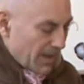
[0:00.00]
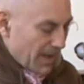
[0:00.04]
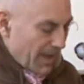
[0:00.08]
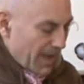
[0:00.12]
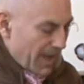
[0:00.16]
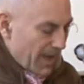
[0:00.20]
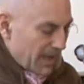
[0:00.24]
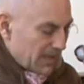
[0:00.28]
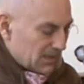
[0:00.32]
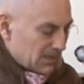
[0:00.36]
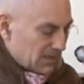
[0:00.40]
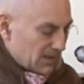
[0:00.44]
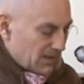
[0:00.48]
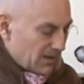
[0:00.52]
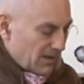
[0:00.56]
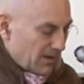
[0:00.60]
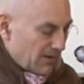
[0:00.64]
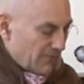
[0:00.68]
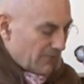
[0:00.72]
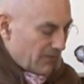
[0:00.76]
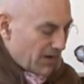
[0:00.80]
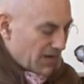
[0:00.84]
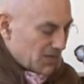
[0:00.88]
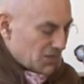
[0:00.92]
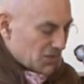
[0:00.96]
and
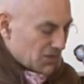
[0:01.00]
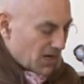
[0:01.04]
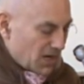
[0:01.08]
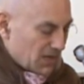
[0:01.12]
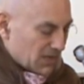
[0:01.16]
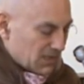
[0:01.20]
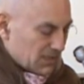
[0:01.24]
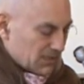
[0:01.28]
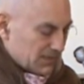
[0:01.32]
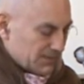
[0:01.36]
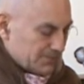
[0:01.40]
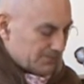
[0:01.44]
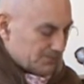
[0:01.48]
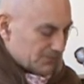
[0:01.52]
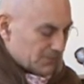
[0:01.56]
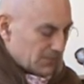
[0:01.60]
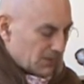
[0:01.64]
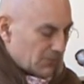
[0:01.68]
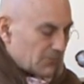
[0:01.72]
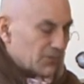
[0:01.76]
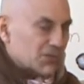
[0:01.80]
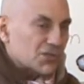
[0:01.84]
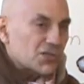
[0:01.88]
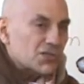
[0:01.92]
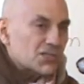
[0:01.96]
Vaishakha,
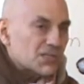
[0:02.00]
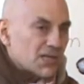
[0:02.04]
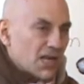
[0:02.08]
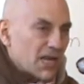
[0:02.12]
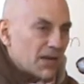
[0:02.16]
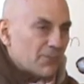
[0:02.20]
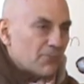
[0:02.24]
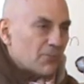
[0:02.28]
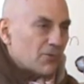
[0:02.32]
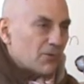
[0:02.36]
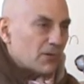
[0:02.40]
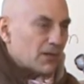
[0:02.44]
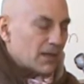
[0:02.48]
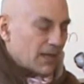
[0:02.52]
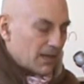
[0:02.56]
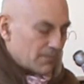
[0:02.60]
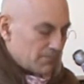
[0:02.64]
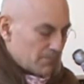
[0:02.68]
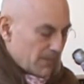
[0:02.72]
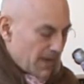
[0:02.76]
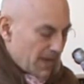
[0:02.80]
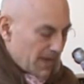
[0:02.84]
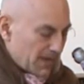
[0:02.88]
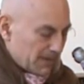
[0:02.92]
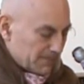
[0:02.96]
which is April and
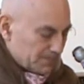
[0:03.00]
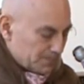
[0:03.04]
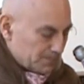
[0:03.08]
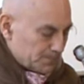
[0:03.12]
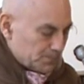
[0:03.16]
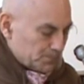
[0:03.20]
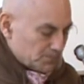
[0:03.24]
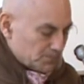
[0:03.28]
May.